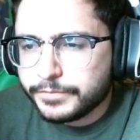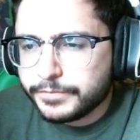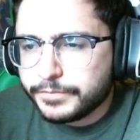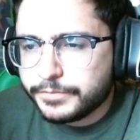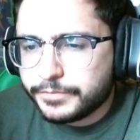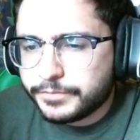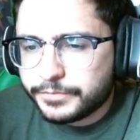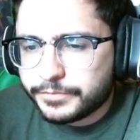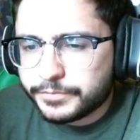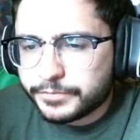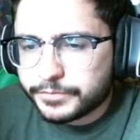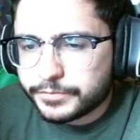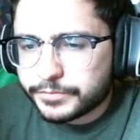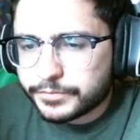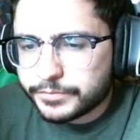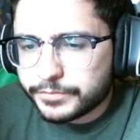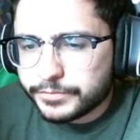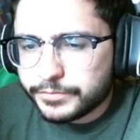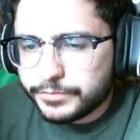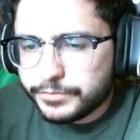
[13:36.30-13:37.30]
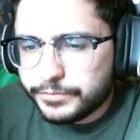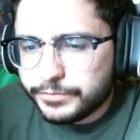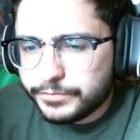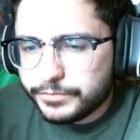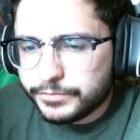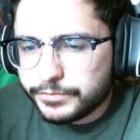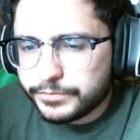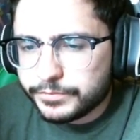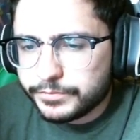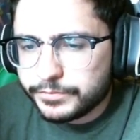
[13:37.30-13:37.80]

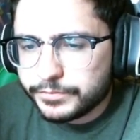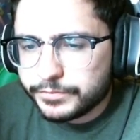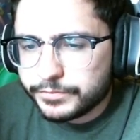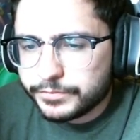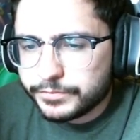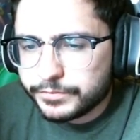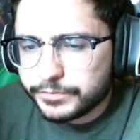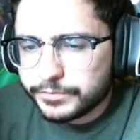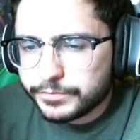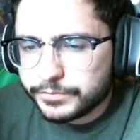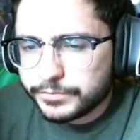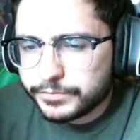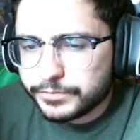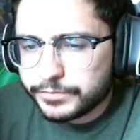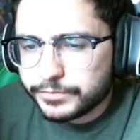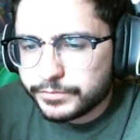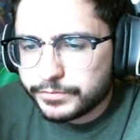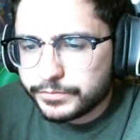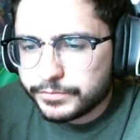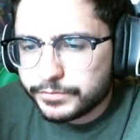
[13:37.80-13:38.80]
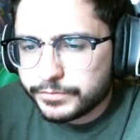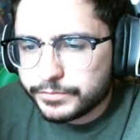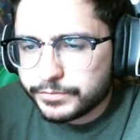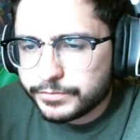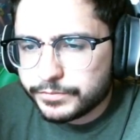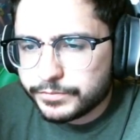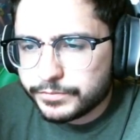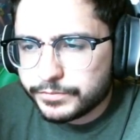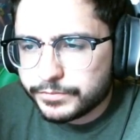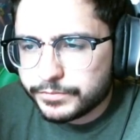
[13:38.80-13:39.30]

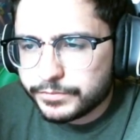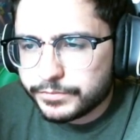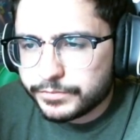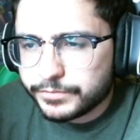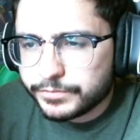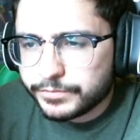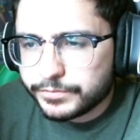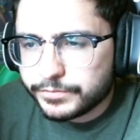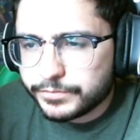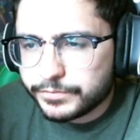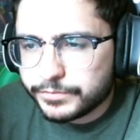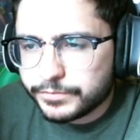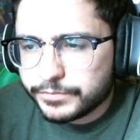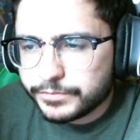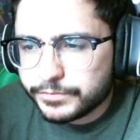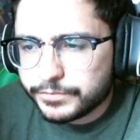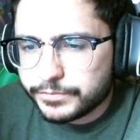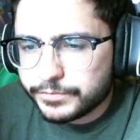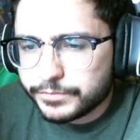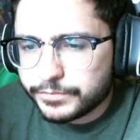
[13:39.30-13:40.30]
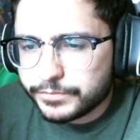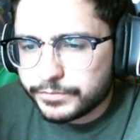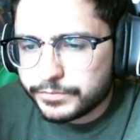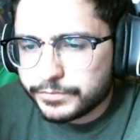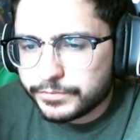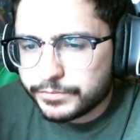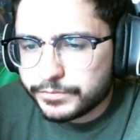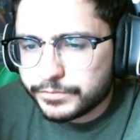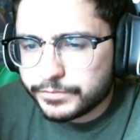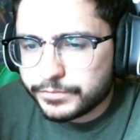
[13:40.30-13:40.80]

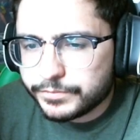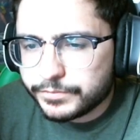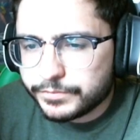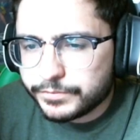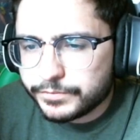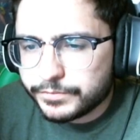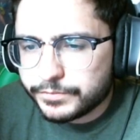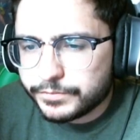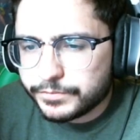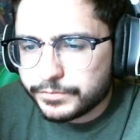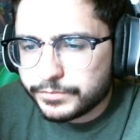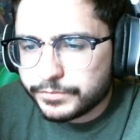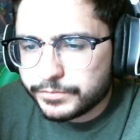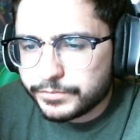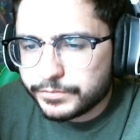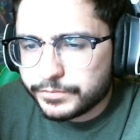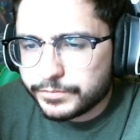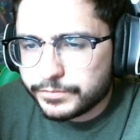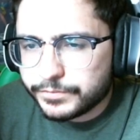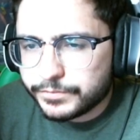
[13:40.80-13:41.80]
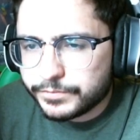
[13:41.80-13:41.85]
(silence)